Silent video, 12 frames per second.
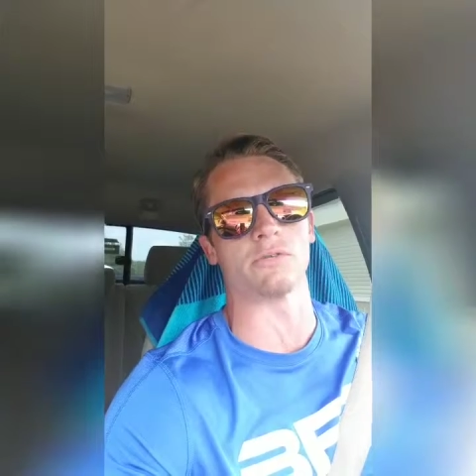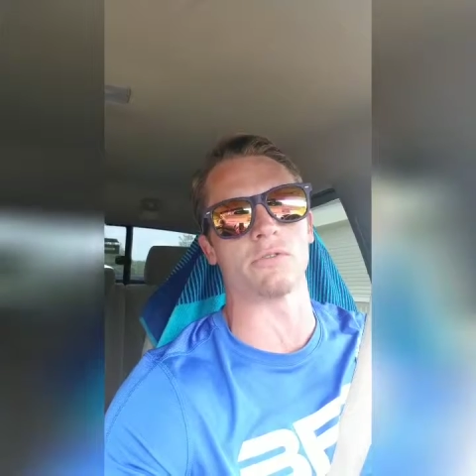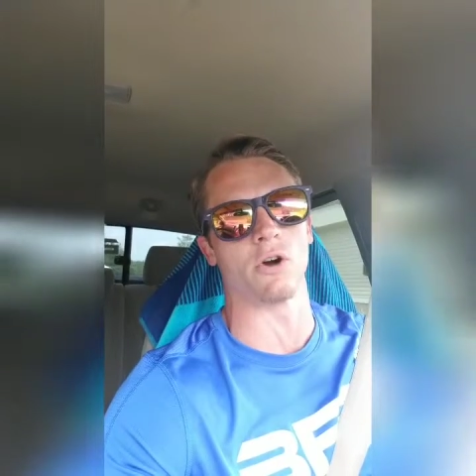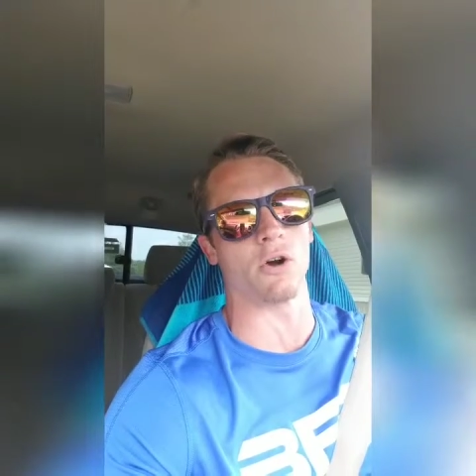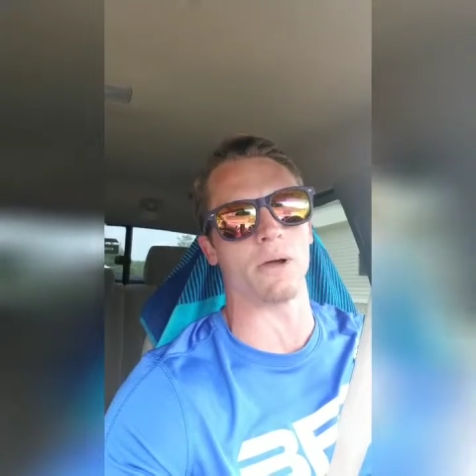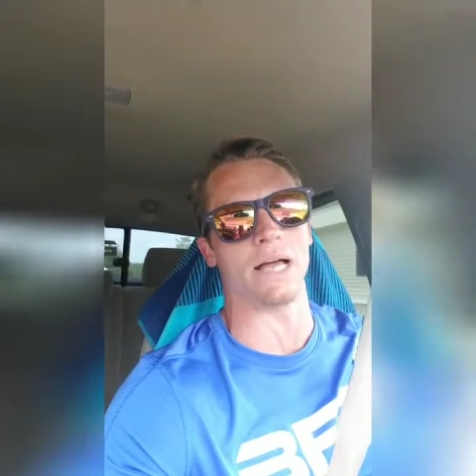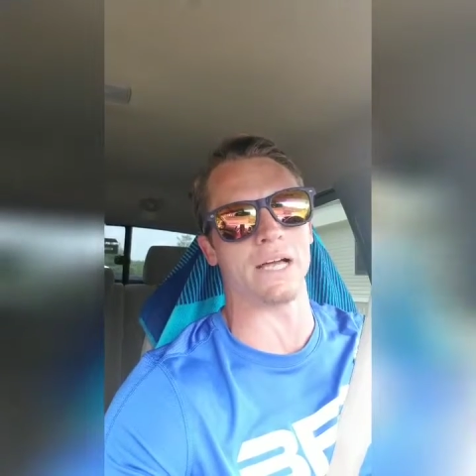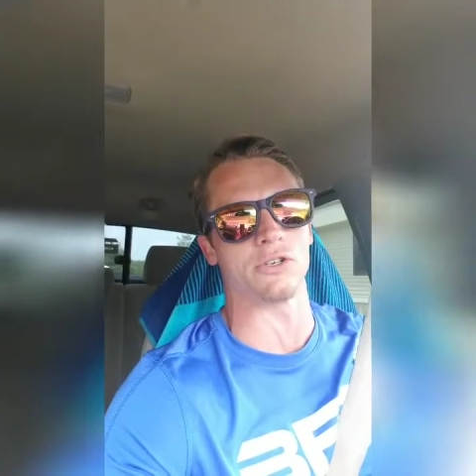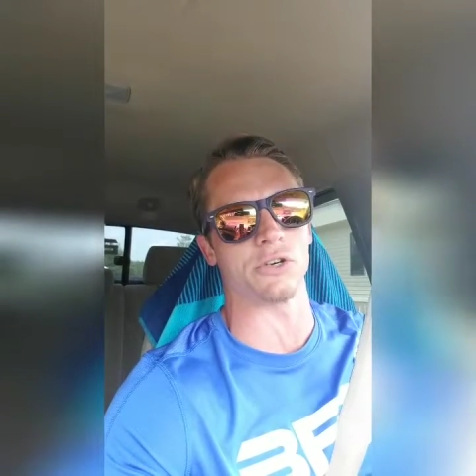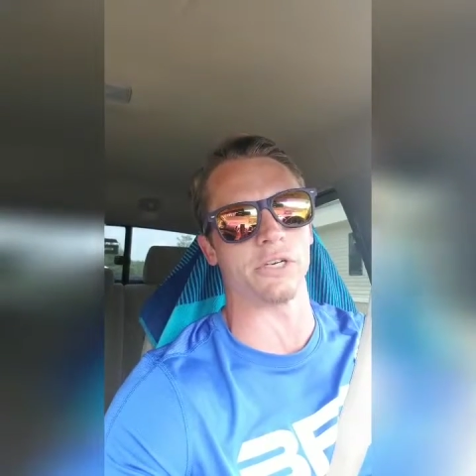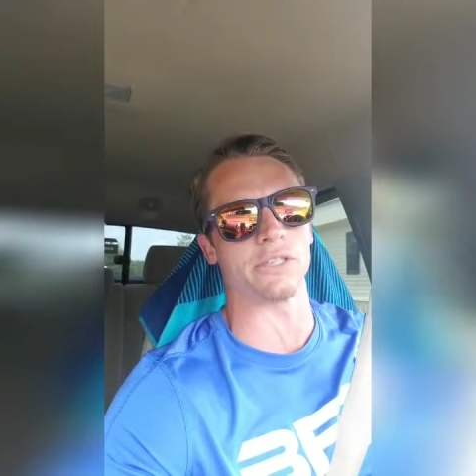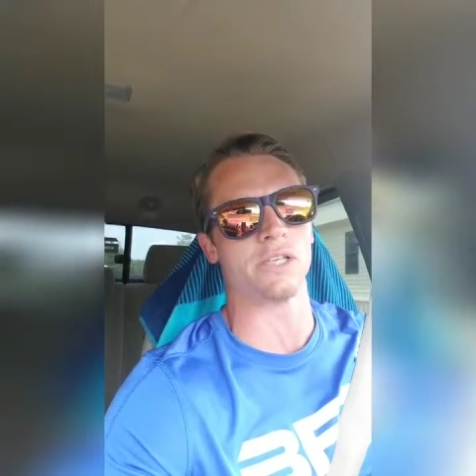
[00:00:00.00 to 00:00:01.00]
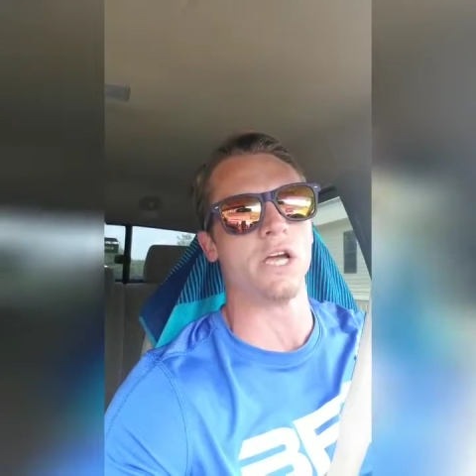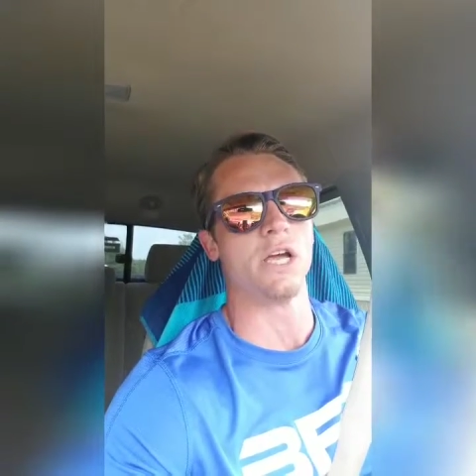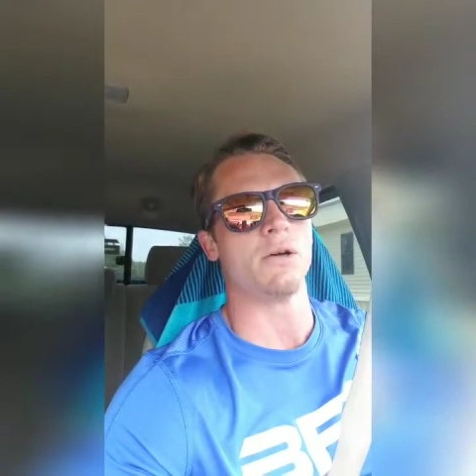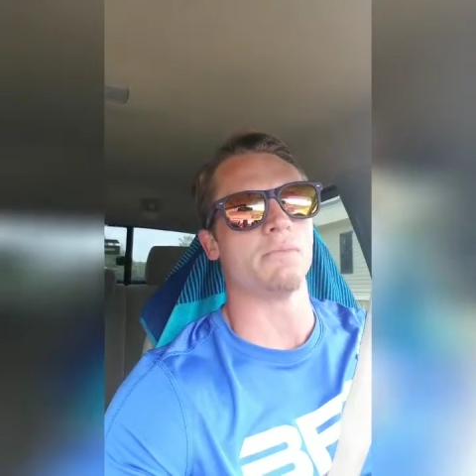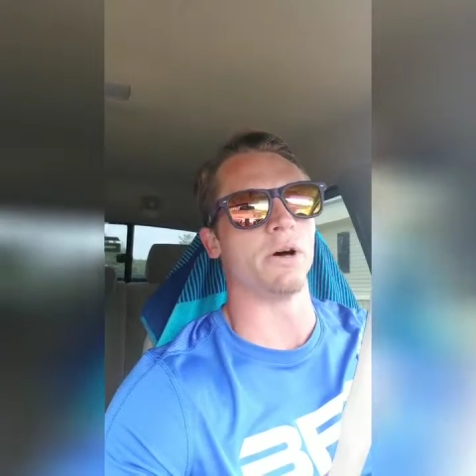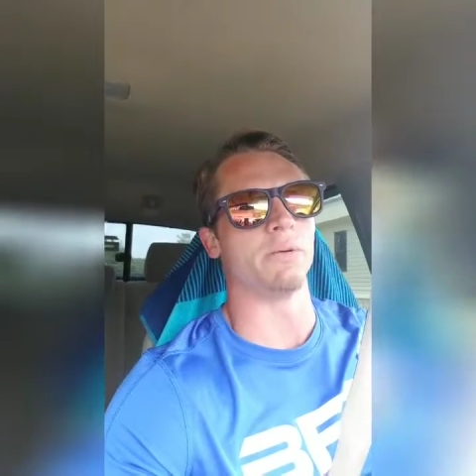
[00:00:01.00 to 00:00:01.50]
of carbohydrates,
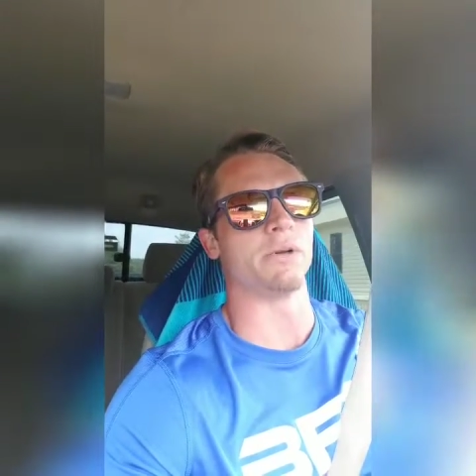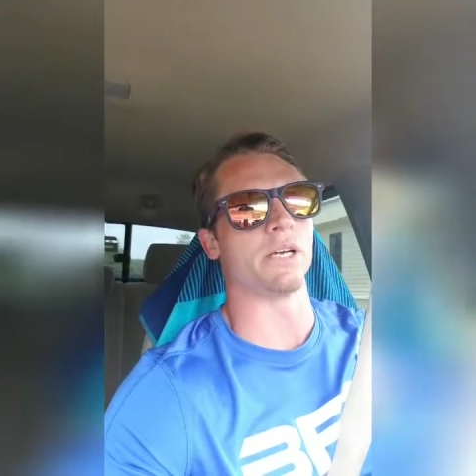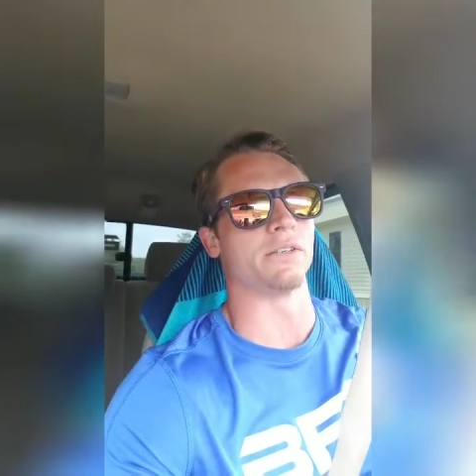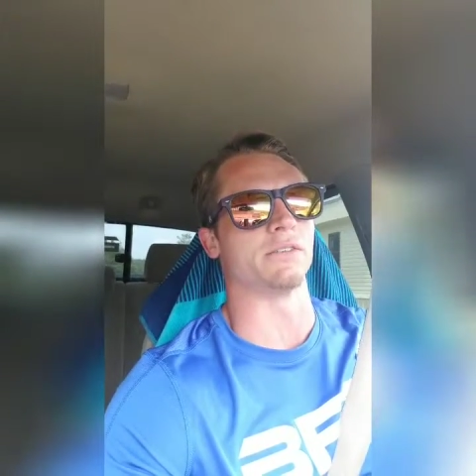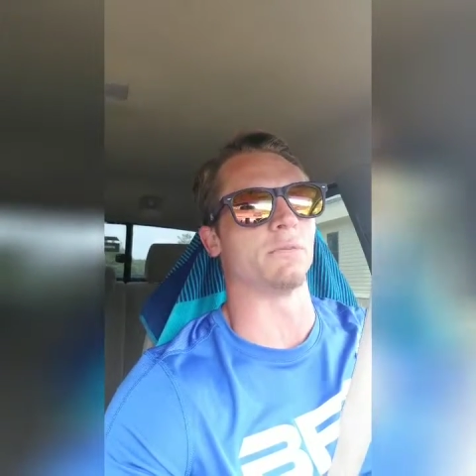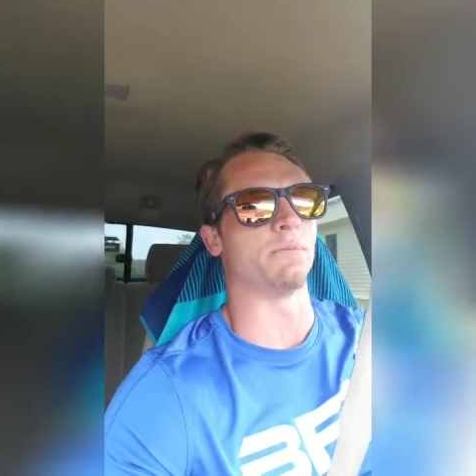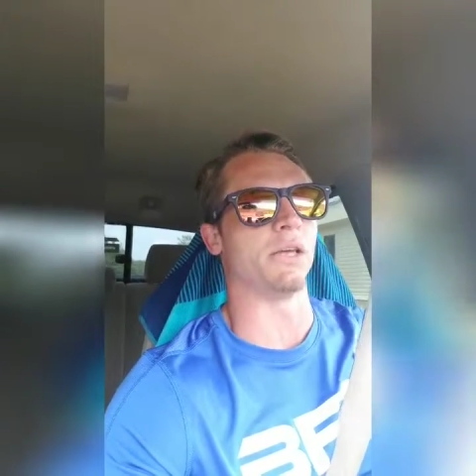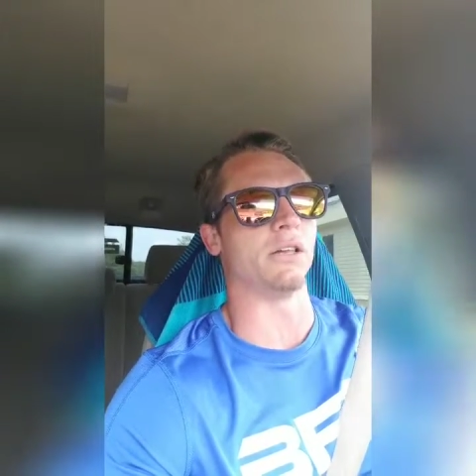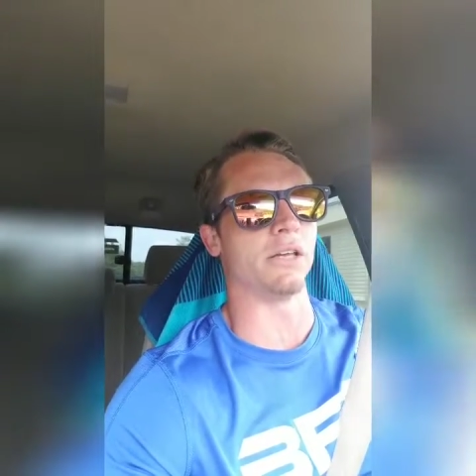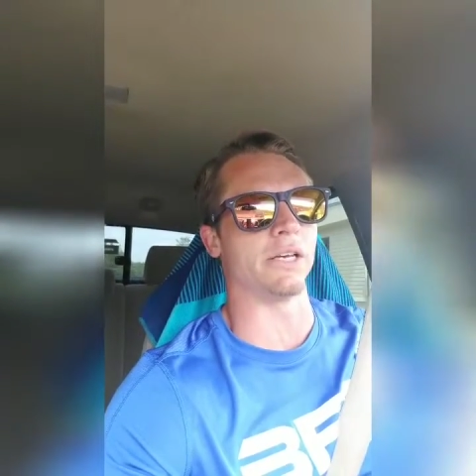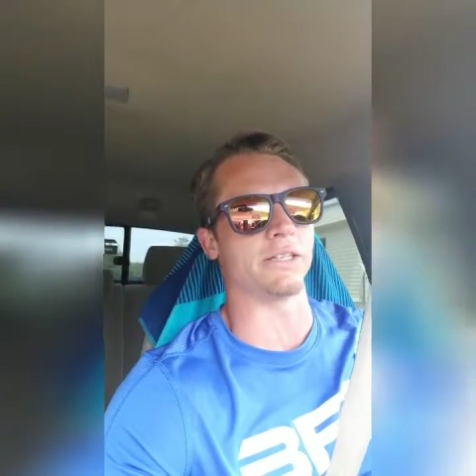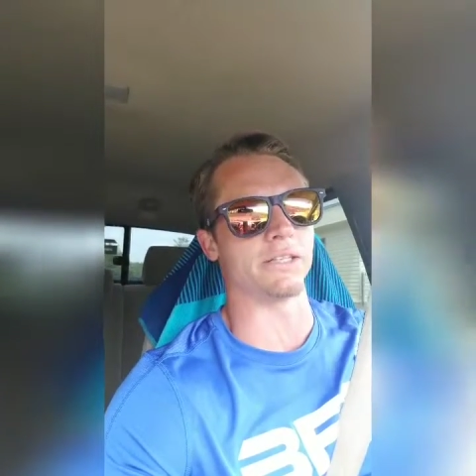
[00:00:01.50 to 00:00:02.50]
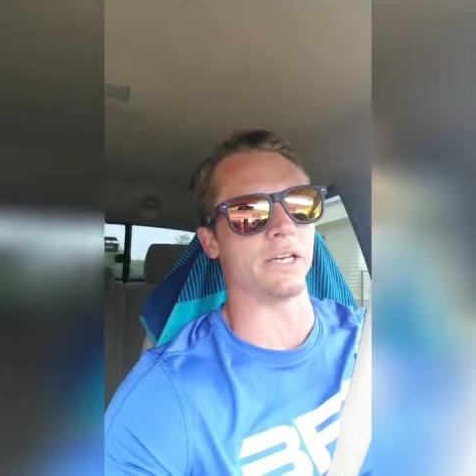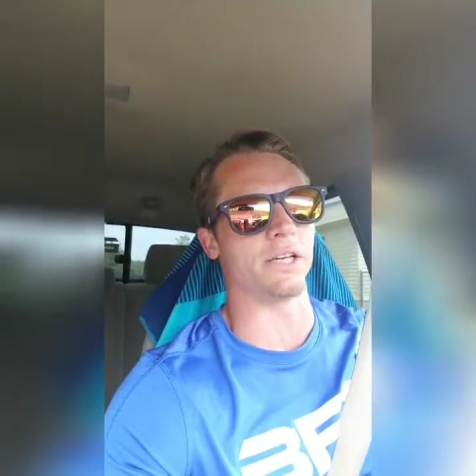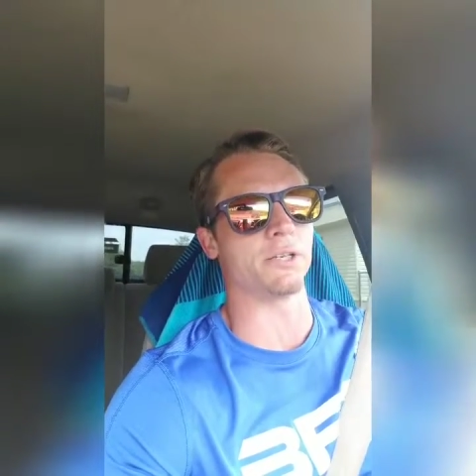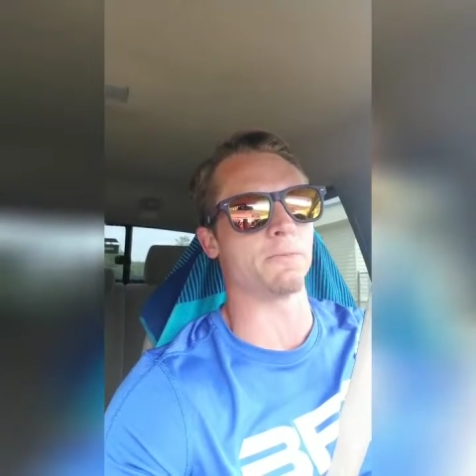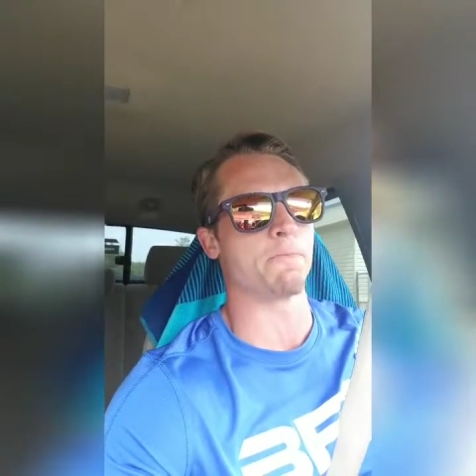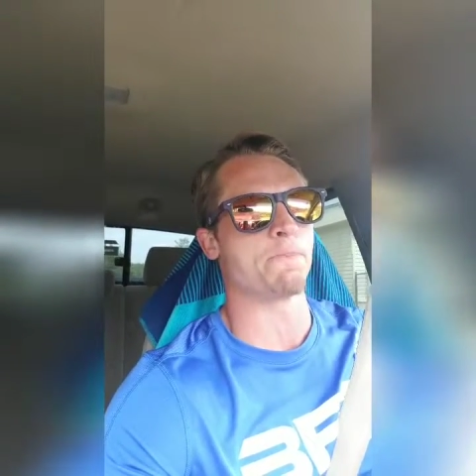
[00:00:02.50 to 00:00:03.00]
but because of the peeling and
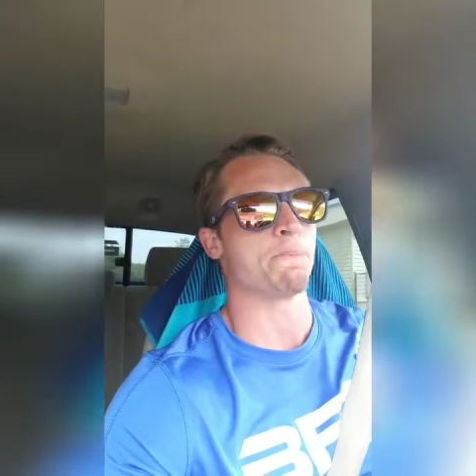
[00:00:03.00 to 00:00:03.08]
such,